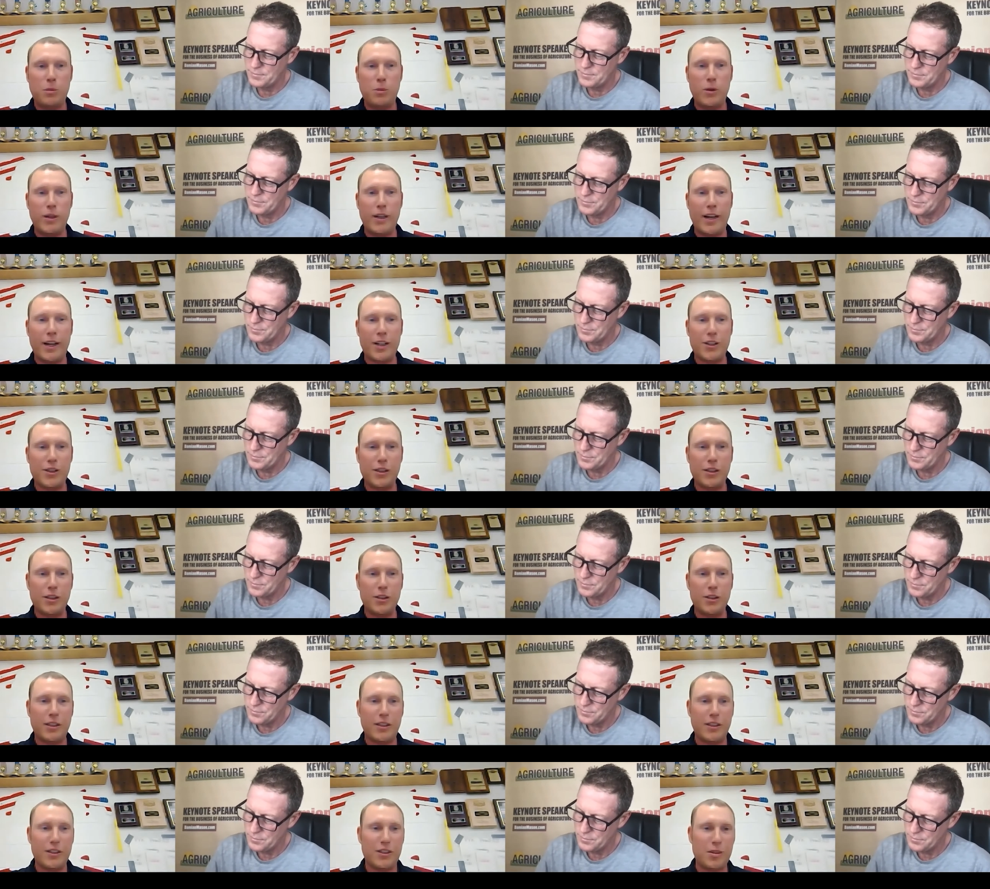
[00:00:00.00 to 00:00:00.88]
Speaker 1: We actually
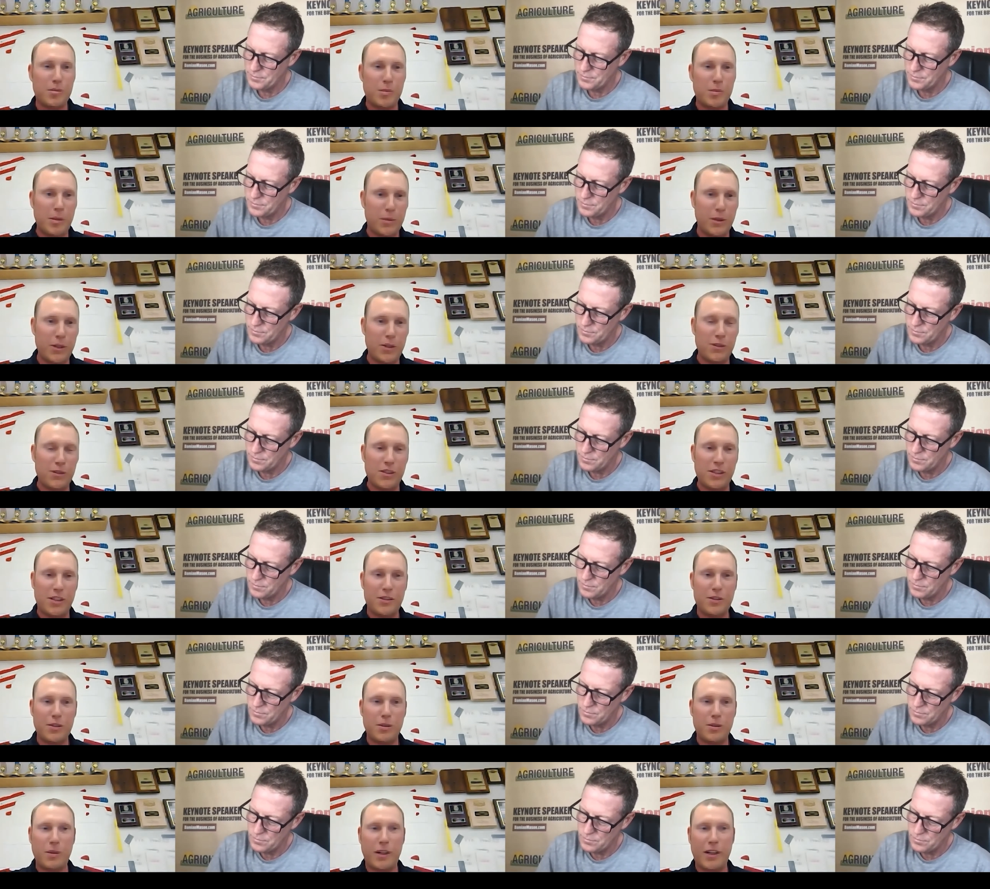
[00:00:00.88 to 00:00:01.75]
look at some embryos
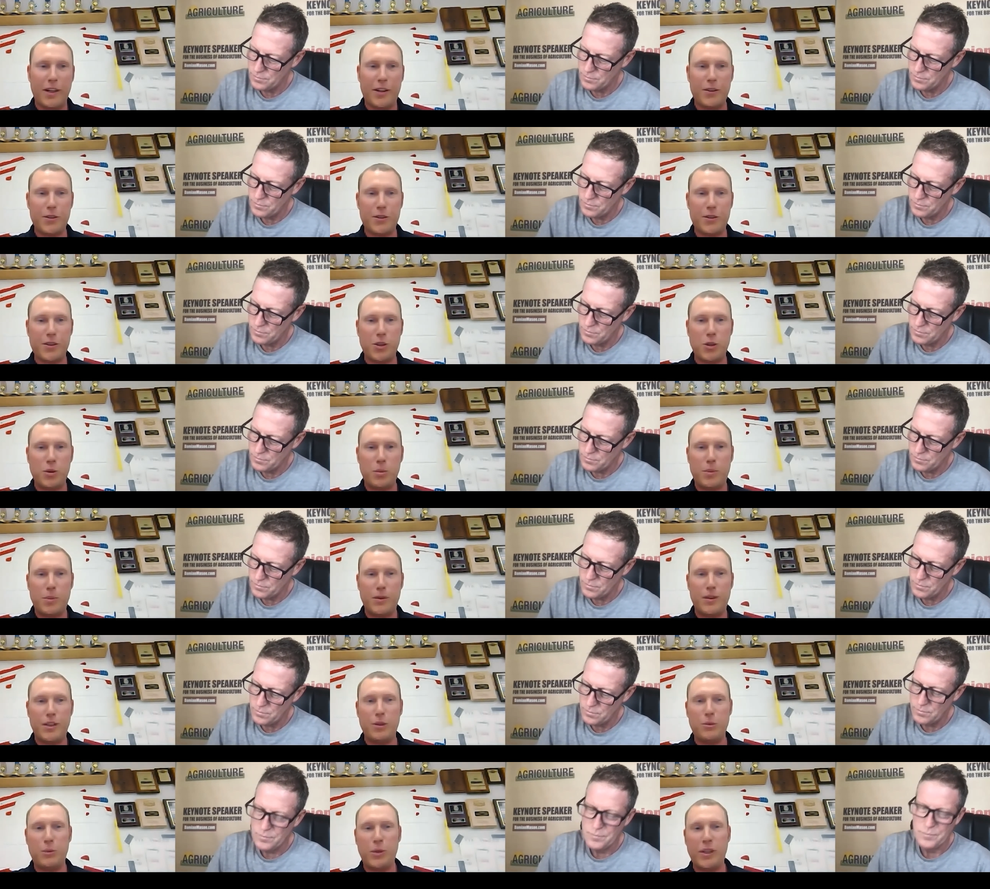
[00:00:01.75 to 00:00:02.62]
under microscope
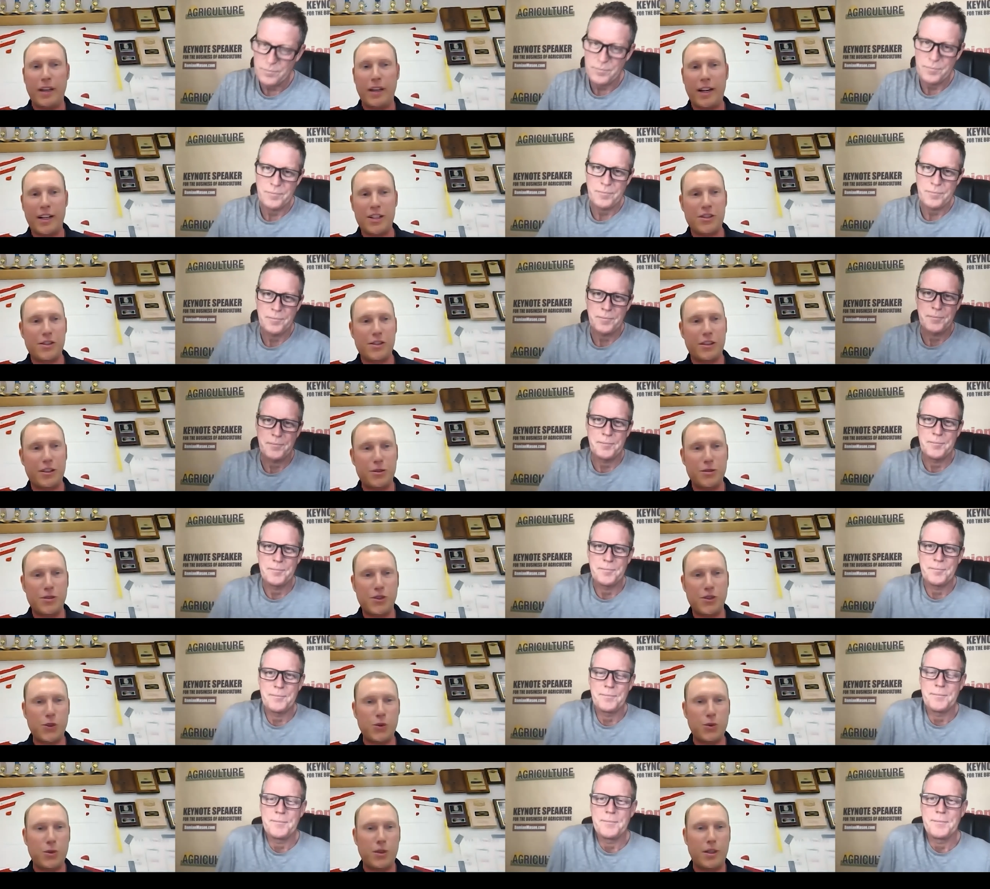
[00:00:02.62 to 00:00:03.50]
and then we actually go
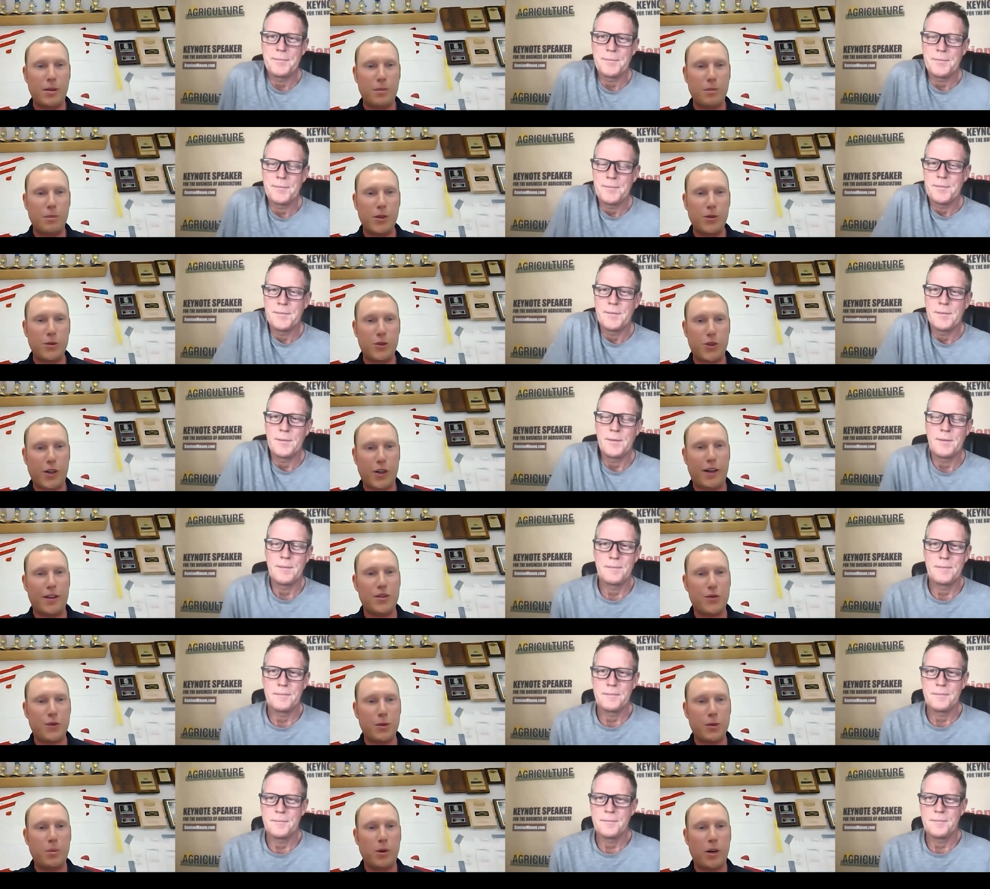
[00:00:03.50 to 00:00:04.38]
do an embryo
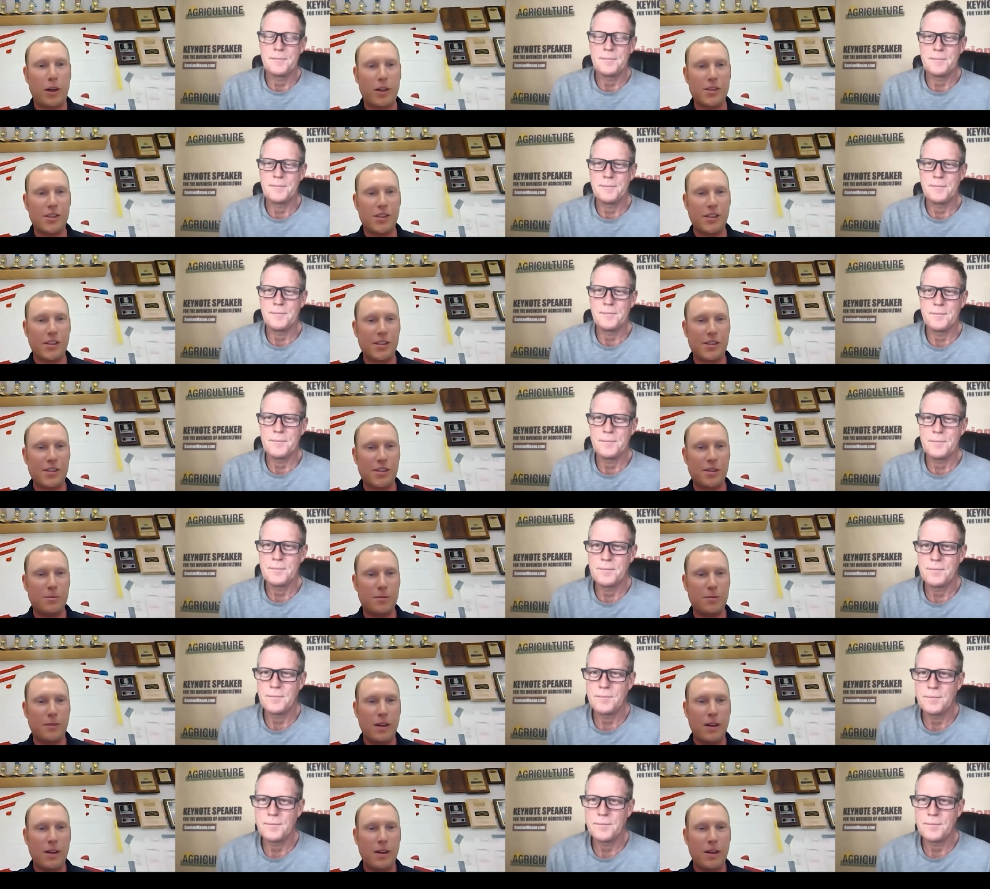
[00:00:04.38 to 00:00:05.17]
transfer process at,